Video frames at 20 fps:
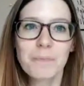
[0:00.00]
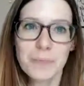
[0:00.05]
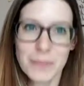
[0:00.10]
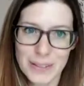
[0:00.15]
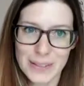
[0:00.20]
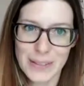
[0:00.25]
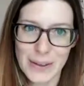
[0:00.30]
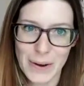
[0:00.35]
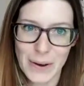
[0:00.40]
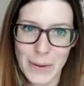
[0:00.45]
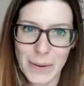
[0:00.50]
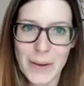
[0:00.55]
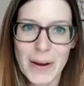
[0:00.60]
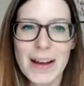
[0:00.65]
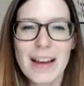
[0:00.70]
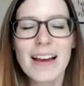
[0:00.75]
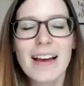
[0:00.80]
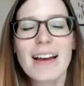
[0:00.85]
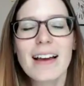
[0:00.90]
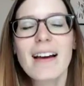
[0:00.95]
So,
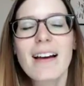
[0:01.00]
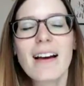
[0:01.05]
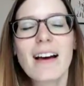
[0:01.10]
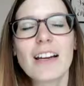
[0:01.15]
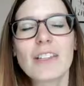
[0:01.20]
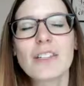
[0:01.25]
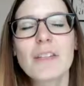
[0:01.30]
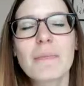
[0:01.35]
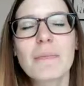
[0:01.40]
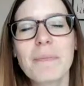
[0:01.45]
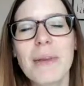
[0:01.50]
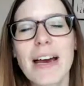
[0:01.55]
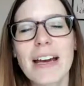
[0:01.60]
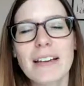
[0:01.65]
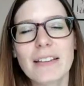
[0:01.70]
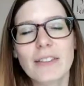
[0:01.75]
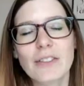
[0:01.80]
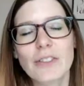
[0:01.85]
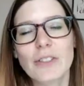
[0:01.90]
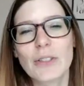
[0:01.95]
I'll jump
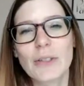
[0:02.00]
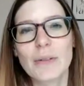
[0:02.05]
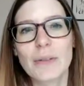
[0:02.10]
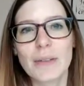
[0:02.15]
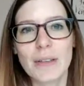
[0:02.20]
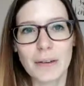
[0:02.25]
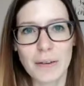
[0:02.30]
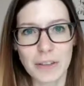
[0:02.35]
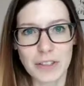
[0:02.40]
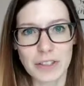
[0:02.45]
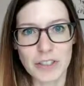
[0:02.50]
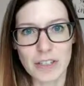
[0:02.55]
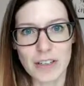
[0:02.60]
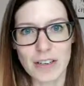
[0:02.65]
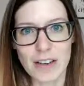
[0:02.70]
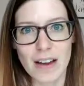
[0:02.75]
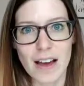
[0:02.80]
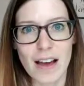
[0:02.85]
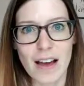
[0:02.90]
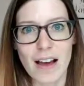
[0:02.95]
back to the
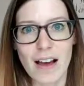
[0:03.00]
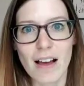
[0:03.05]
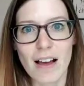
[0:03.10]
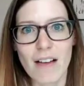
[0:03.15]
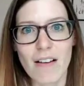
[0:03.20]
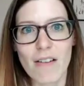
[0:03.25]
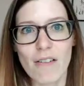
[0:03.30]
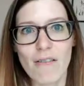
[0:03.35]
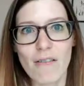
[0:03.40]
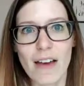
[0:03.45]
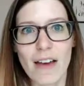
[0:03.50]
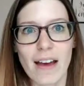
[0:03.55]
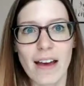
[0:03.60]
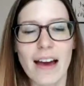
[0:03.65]
question of